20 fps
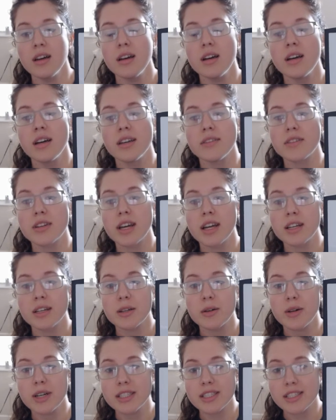If you got any
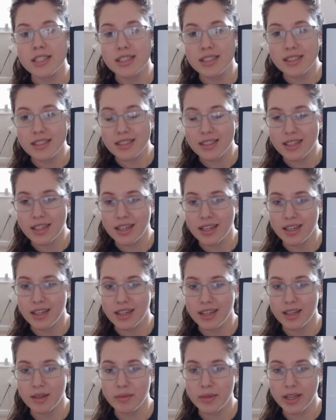questions,
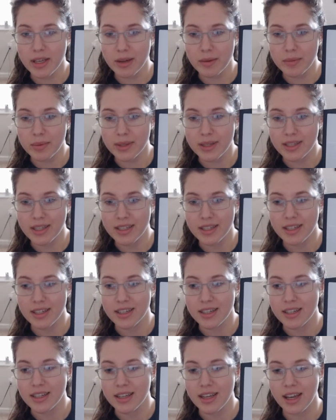hit me up.
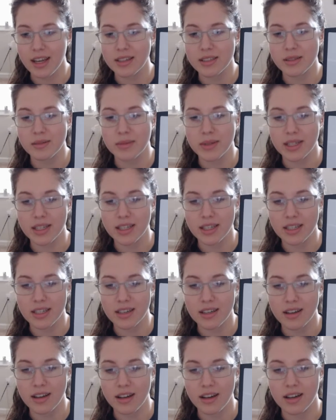Ask me
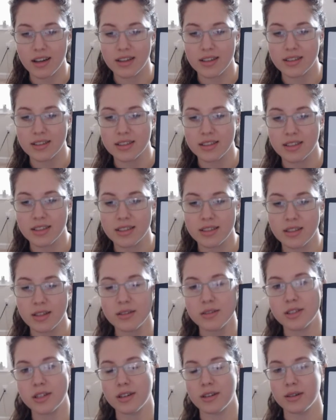on
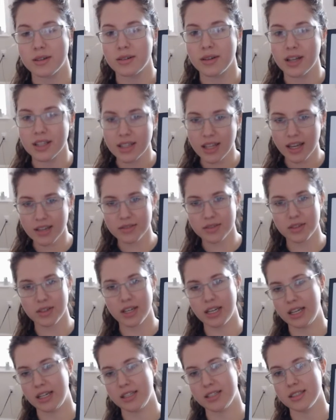Dojo, on Live
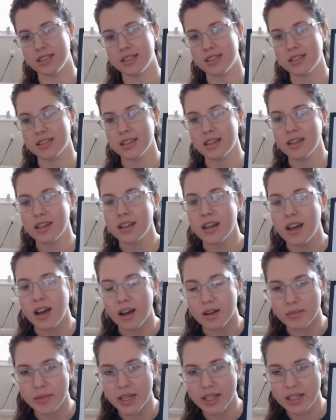Grades,
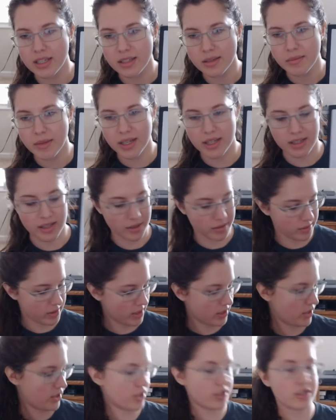on my email,
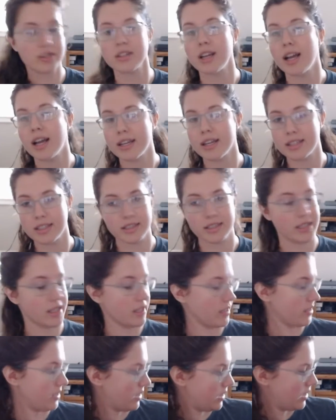which I can tell
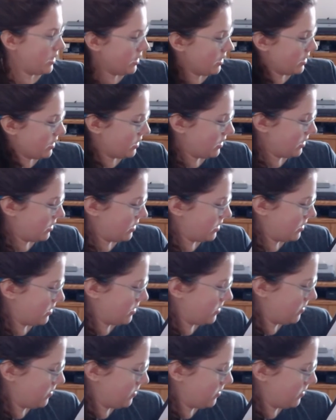you is